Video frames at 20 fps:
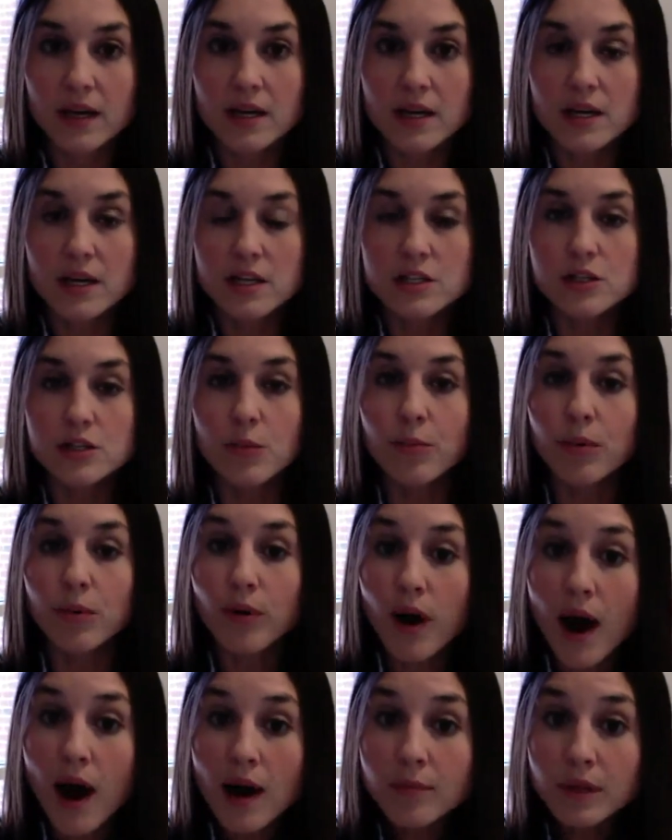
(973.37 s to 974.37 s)
So
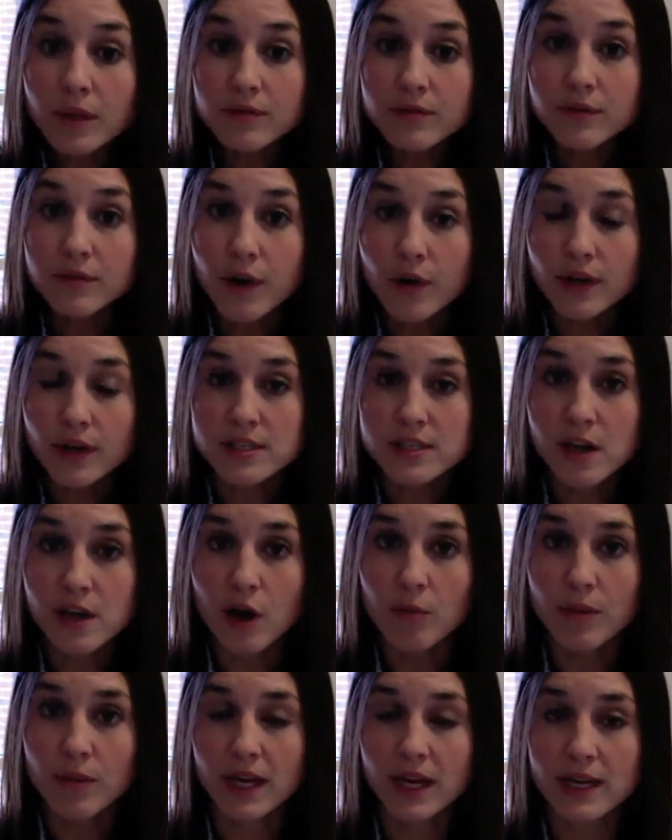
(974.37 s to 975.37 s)
problem-focused
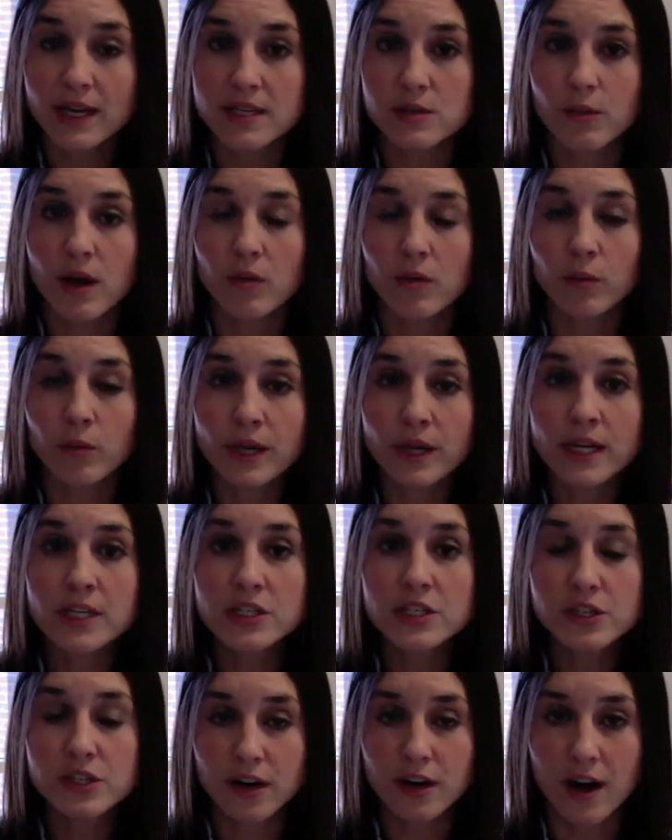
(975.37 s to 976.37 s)
coping is when we
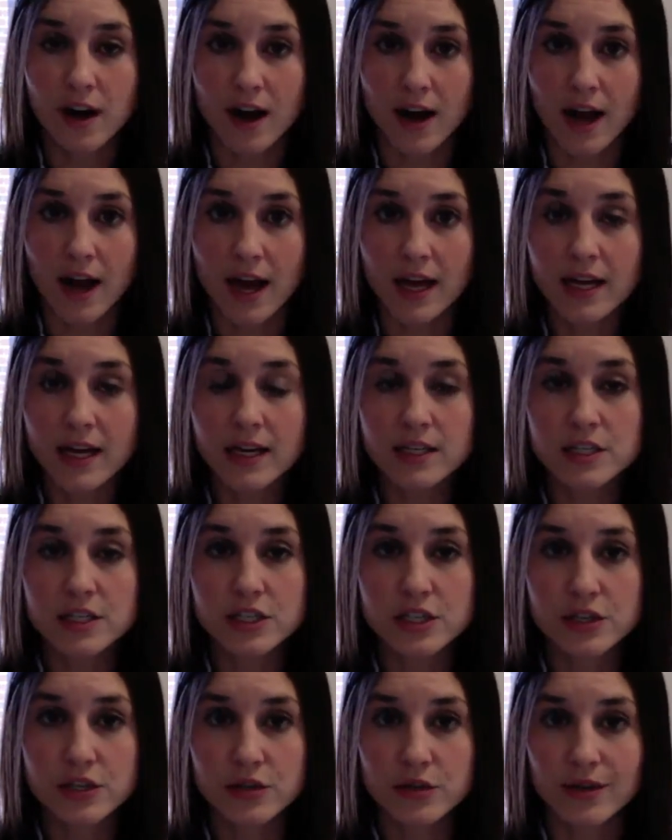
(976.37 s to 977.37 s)
try
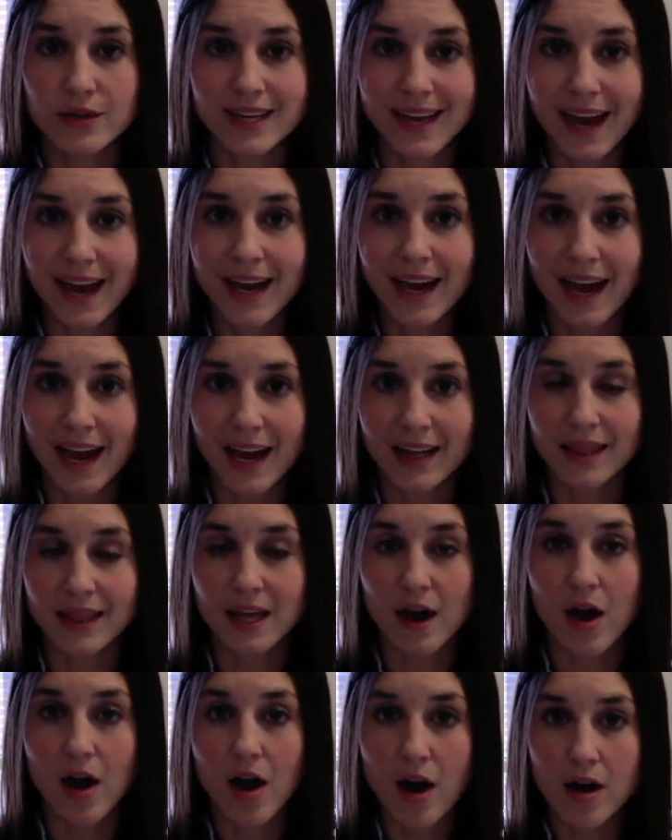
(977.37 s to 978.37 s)
to get at the
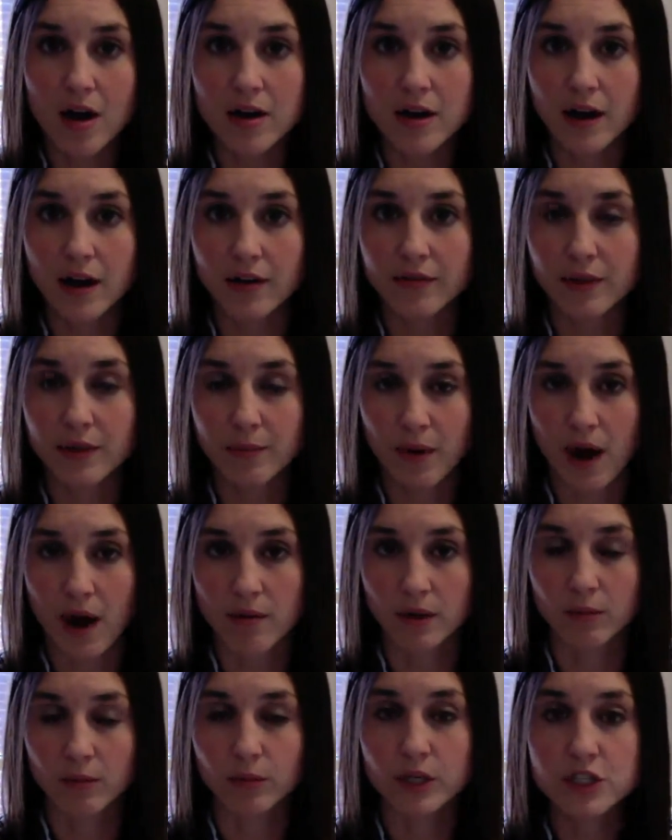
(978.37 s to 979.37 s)
heart of the
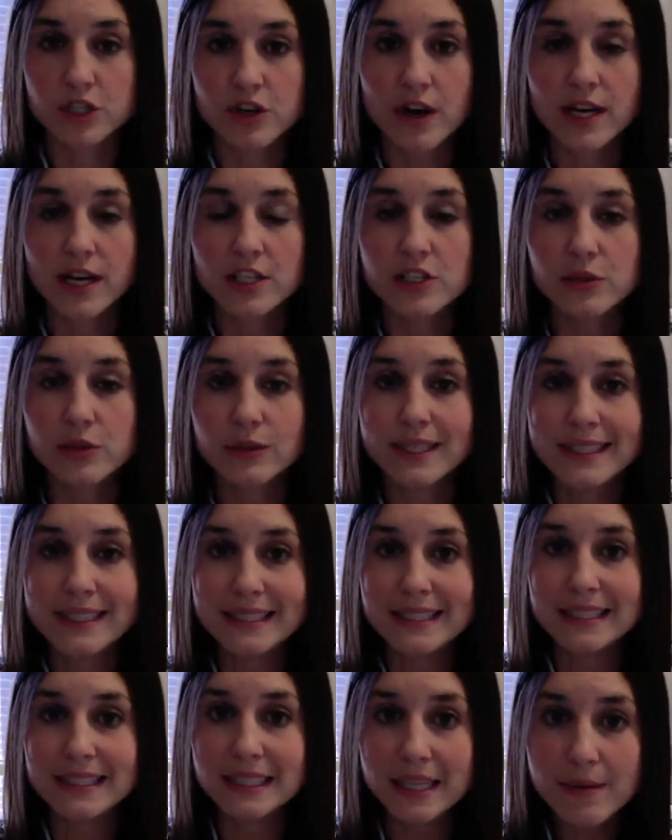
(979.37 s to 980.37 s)
problem. We're trying to
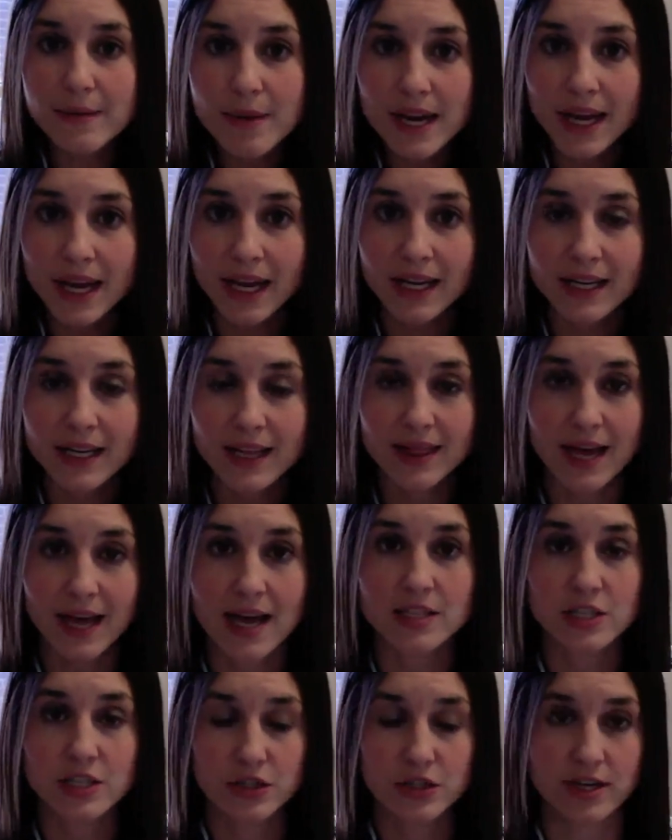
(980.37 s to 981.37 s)
eliminate
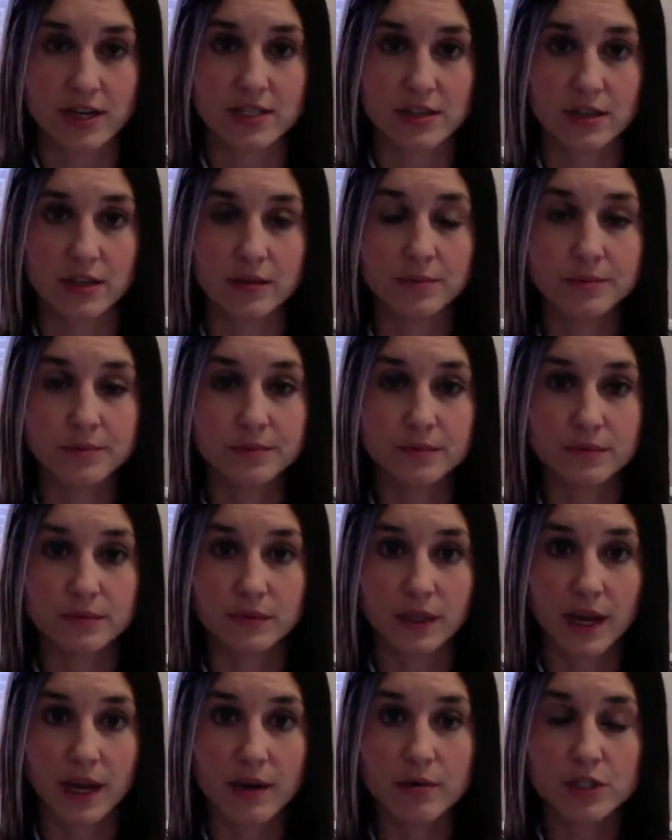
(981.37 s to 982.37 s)
that stressor.
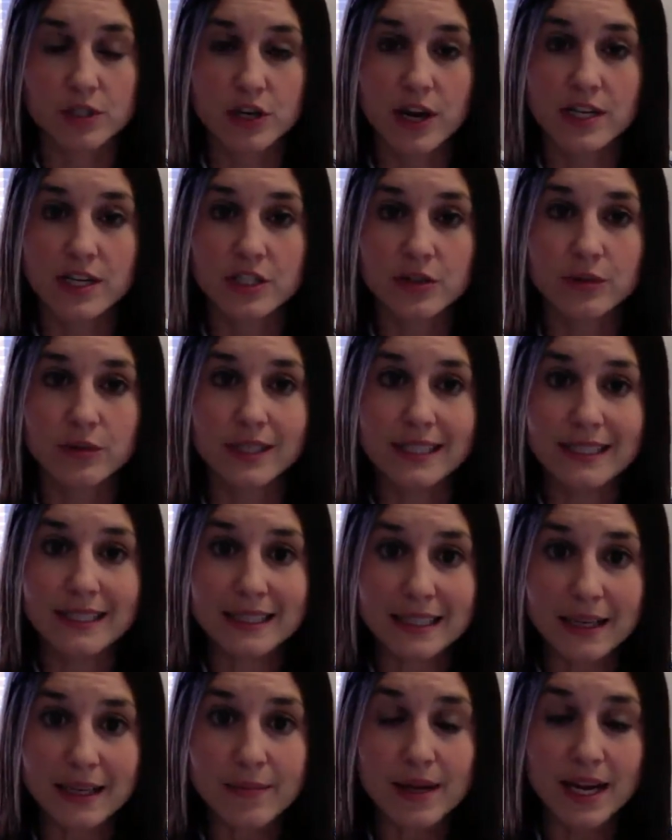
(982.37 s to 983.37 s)
Okay? We're trying to
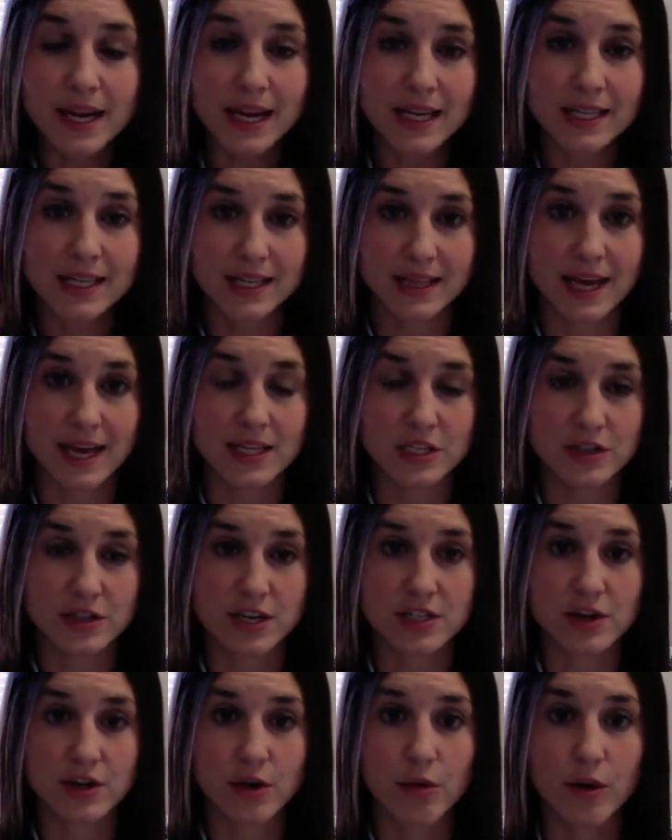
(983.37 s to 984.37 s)
eliminate that
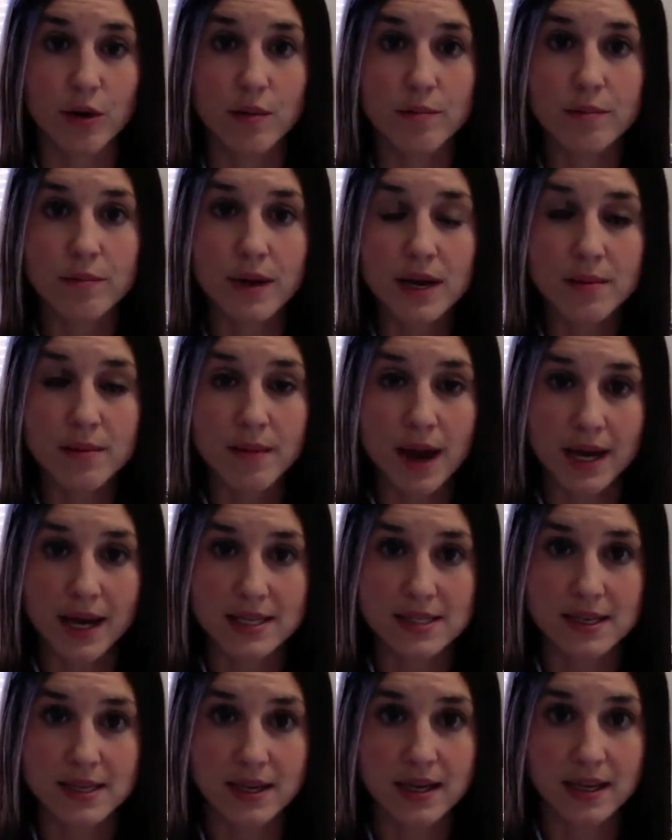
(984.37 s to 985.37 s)
stressor or
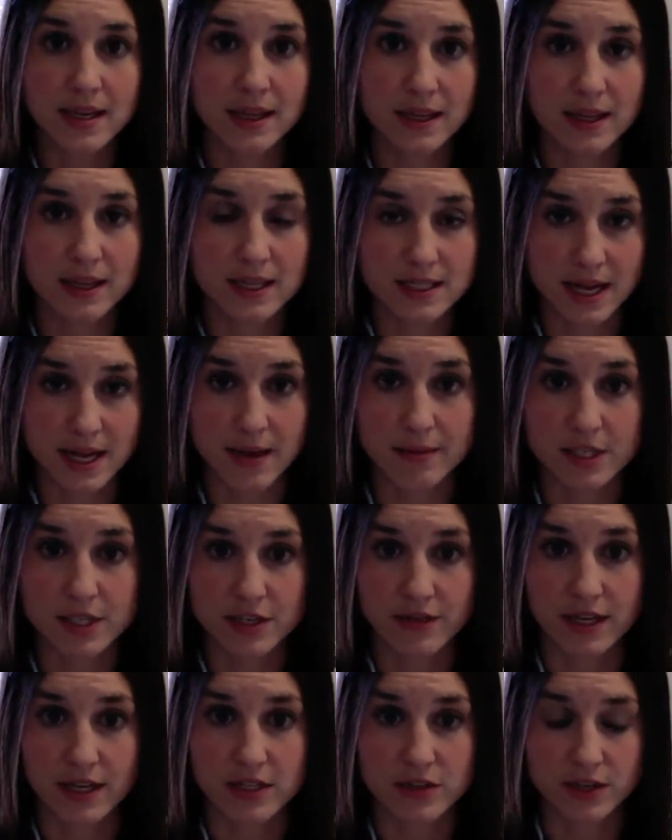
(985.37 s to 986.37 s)
minimize the damage
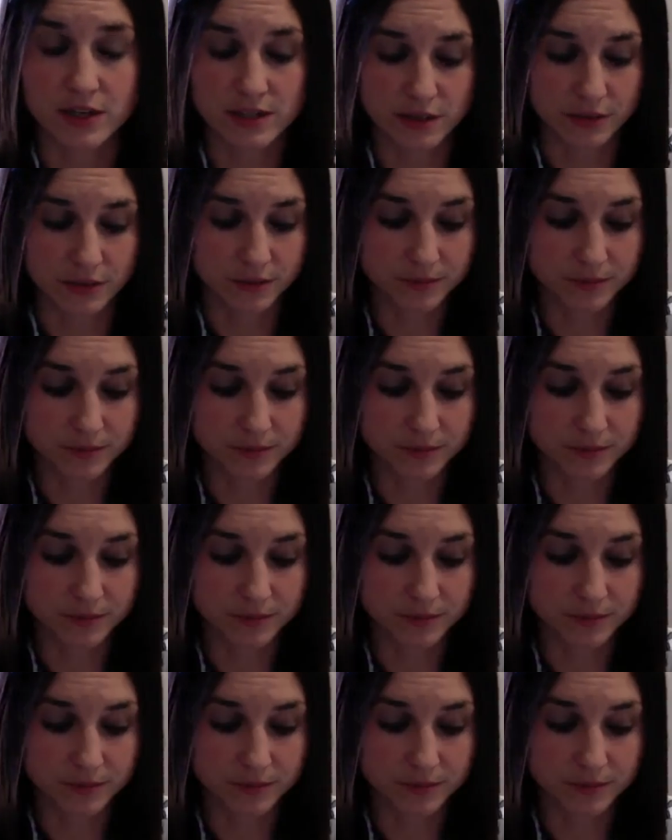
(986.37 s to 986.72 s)
of that stressor.